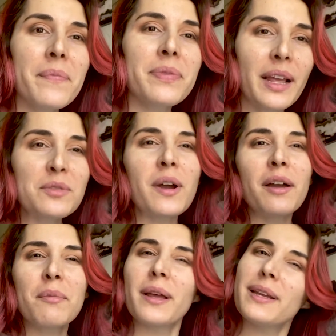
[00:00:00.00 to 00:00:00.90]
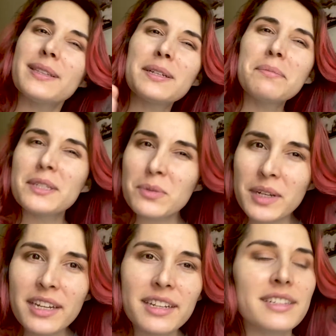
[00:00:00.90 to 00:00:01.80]
that's why I'm like, it's in
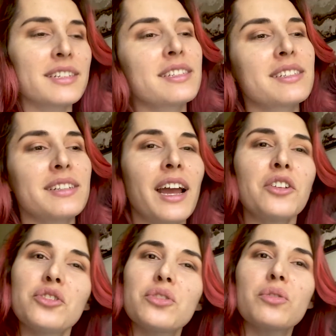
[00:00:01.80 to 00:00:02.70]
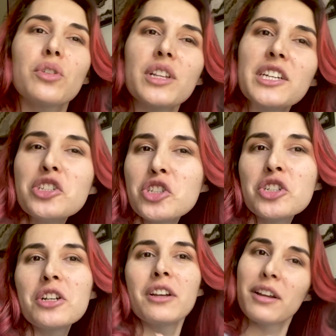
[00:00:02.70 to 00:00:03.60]
between, because it's natural-ish
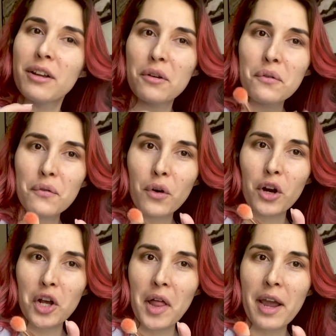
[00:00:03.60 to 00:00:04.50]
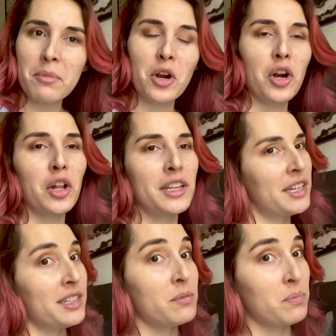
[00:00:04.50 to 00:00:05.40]
for a glam girl and
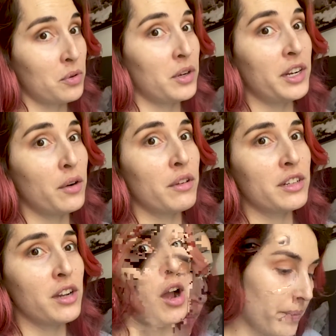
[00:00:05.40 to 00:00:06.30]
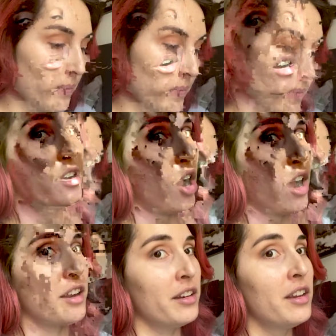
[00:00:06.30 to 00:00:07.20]
it's pretty over the top for a
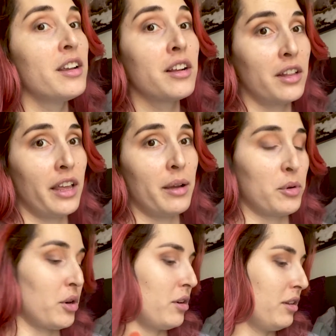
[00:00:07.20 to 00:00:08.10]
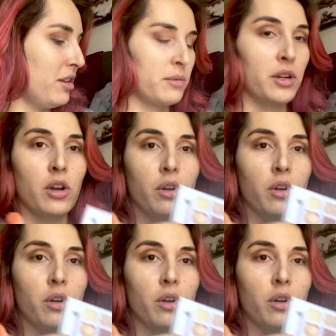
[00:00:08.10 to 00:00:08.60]
non-glam girl. I'm gonna go